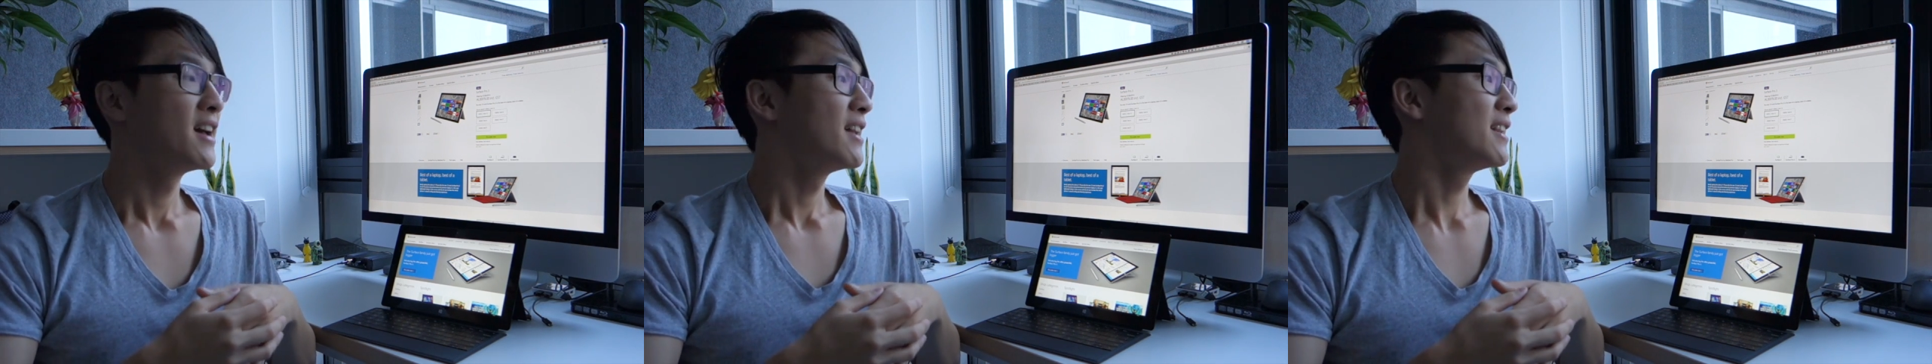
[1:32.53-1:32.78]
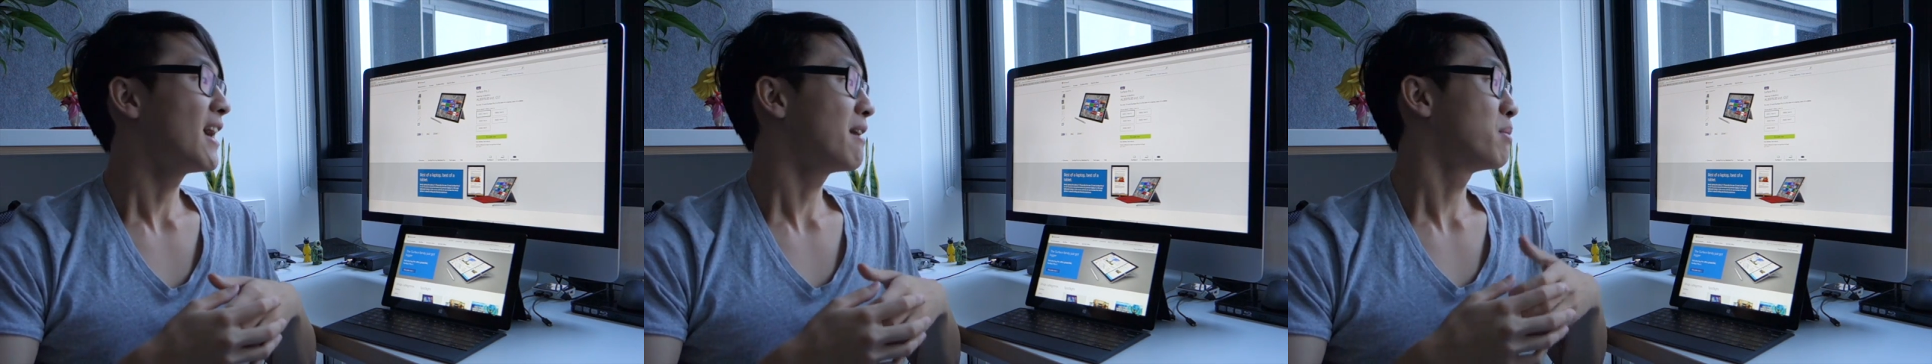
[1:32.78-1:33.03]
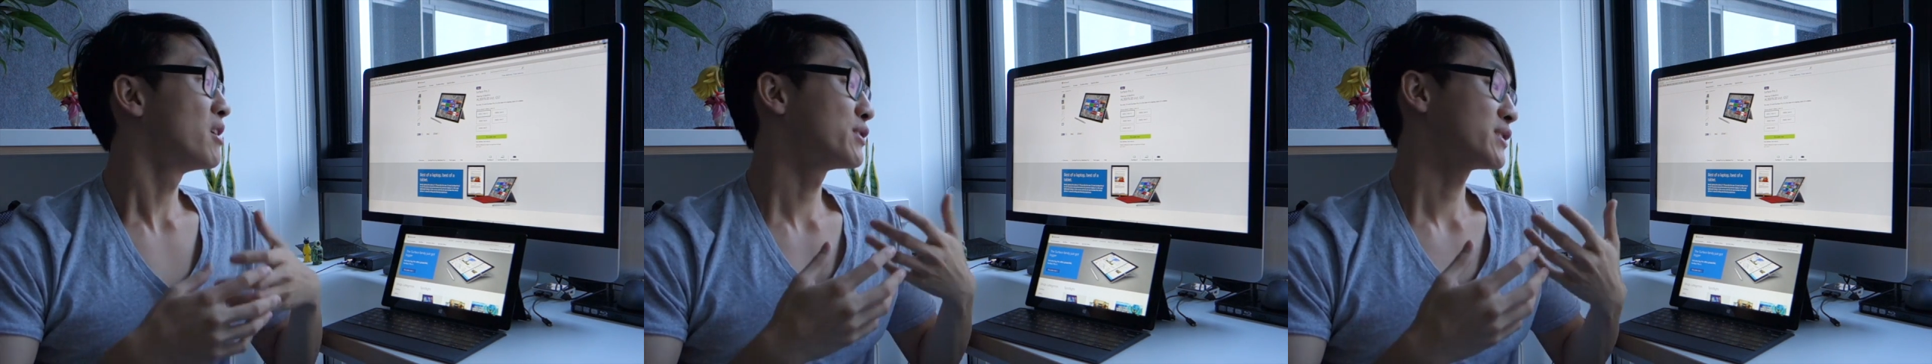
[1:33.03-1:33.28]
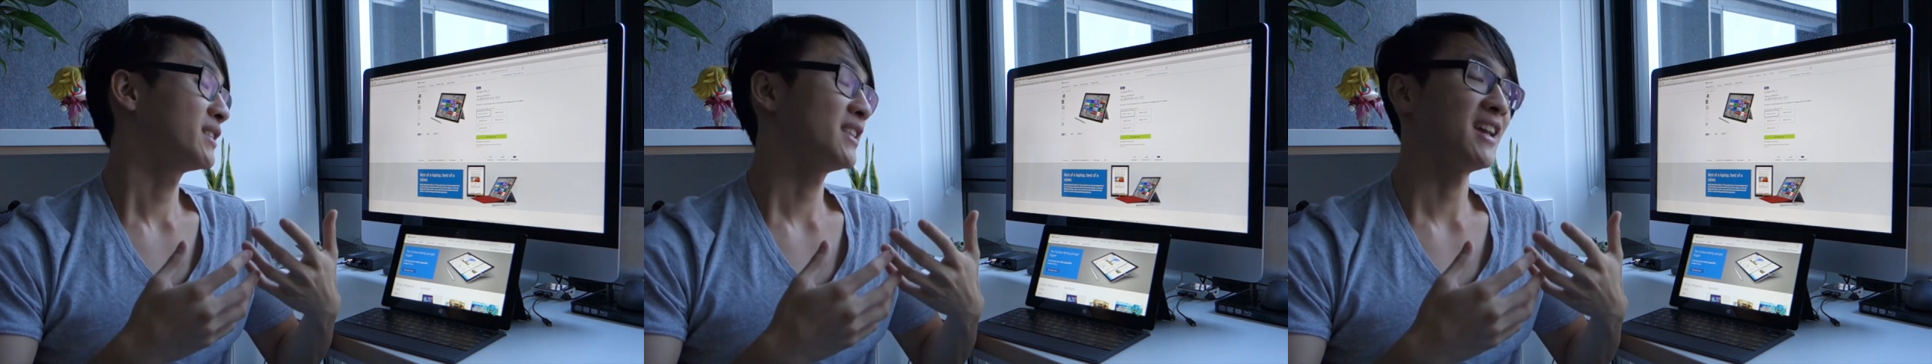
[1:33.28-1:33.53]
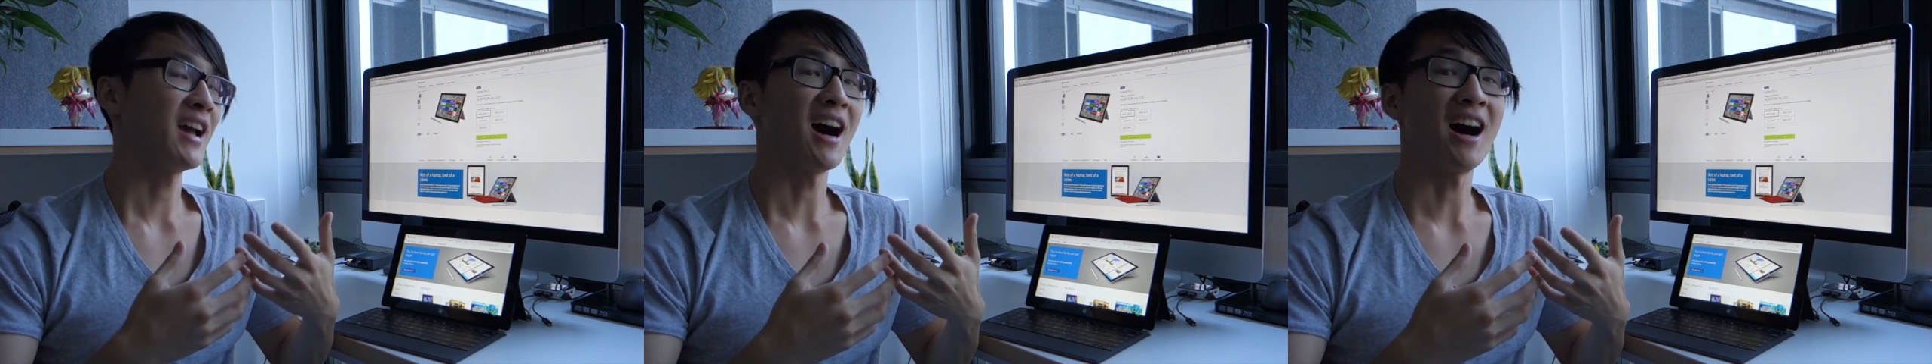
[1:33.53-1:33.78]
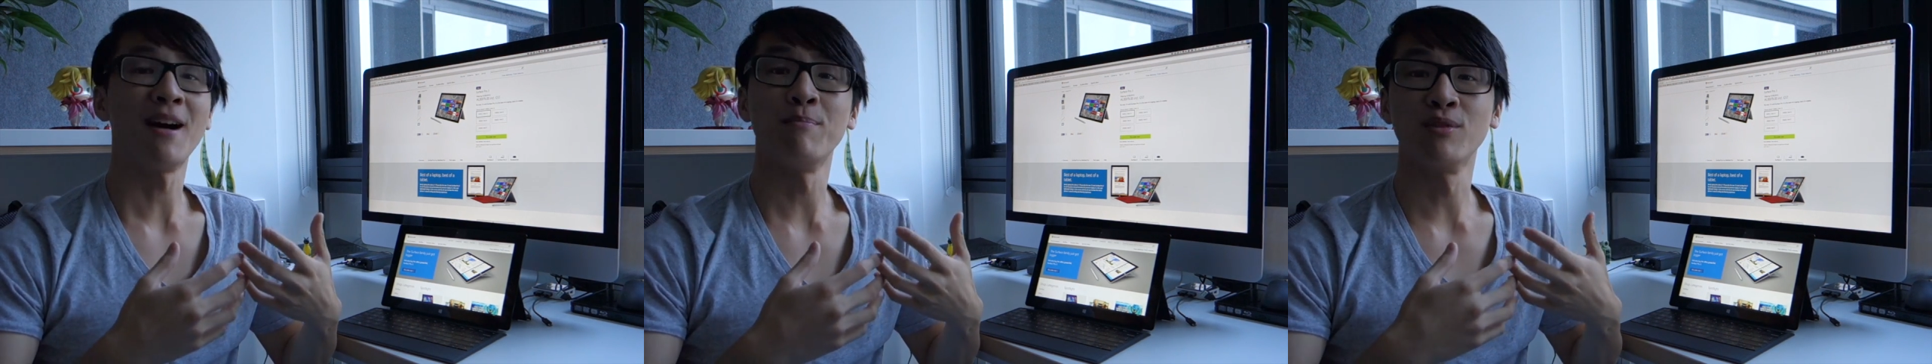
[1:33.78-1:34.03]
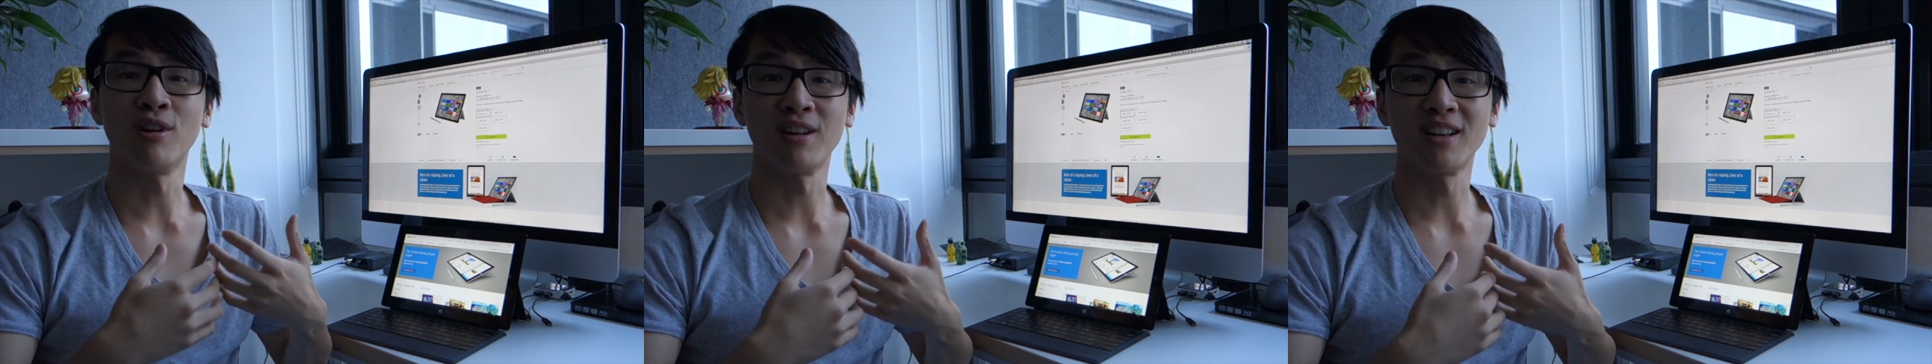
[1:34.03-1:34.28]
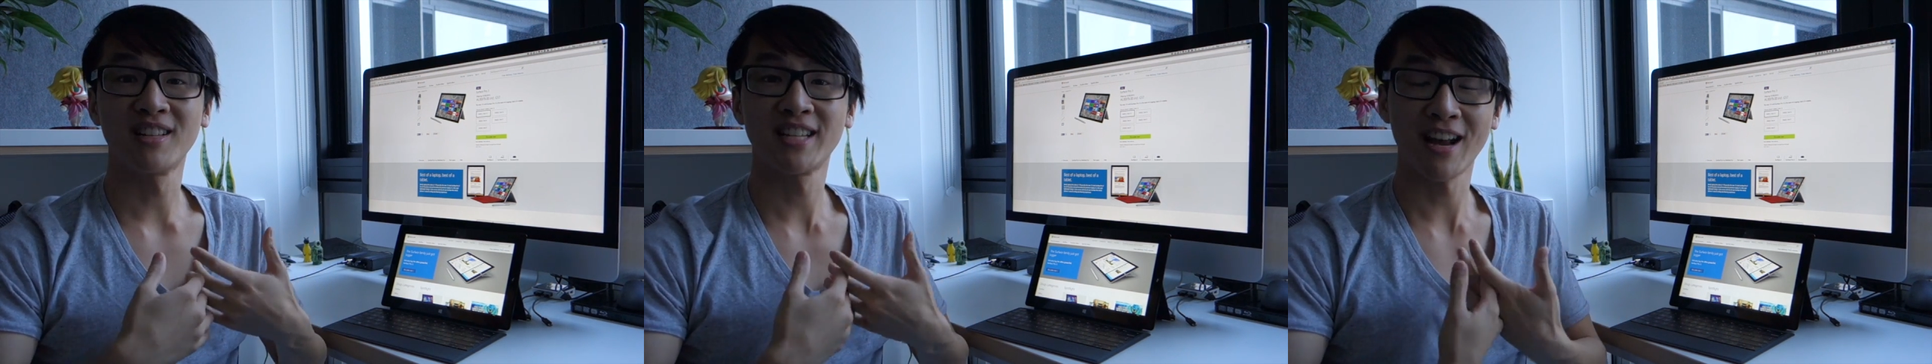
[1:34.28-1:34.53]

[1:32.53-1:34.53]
Now personally, I'm not